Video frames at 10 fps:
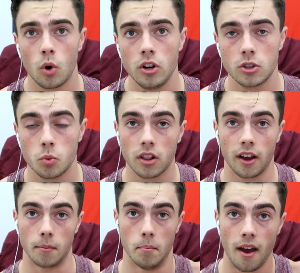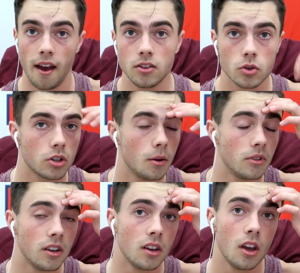ones with like bands or
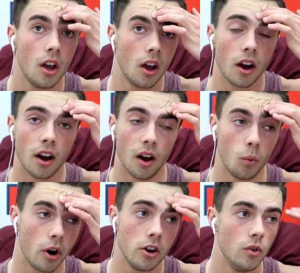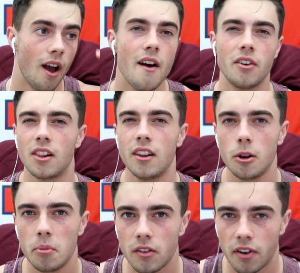something uh, where you have a
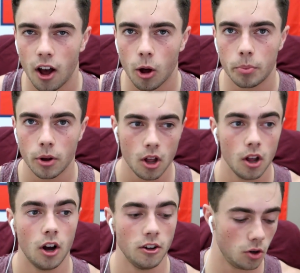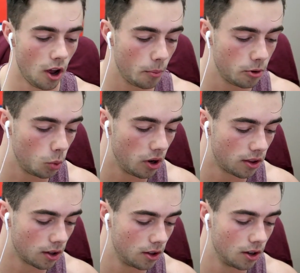little bit of help uh, to help you
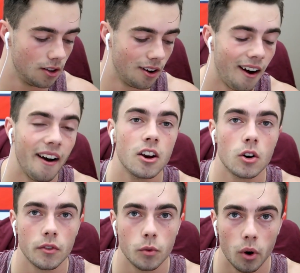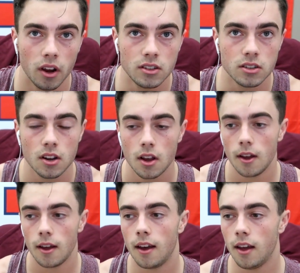with the, the higher of weights
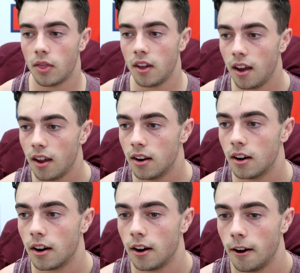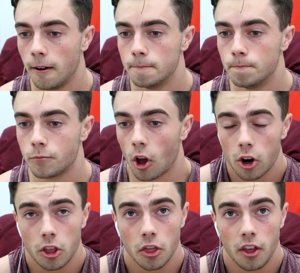and then, um,
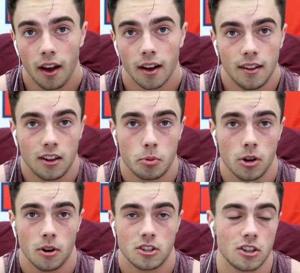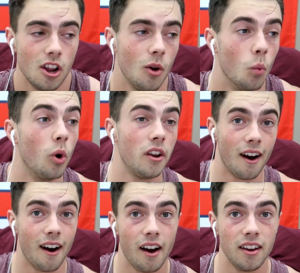other than that, that's pretty much what
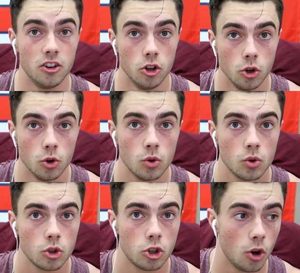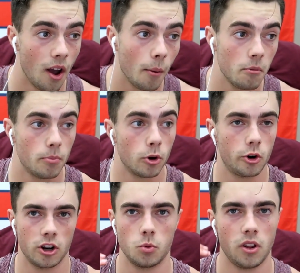I do to help me
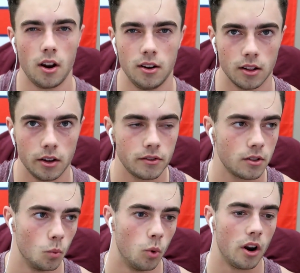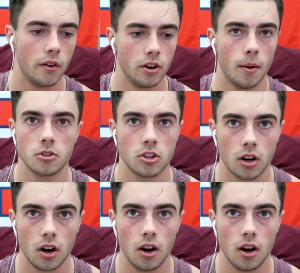progress with any lift, whatever I'm stuck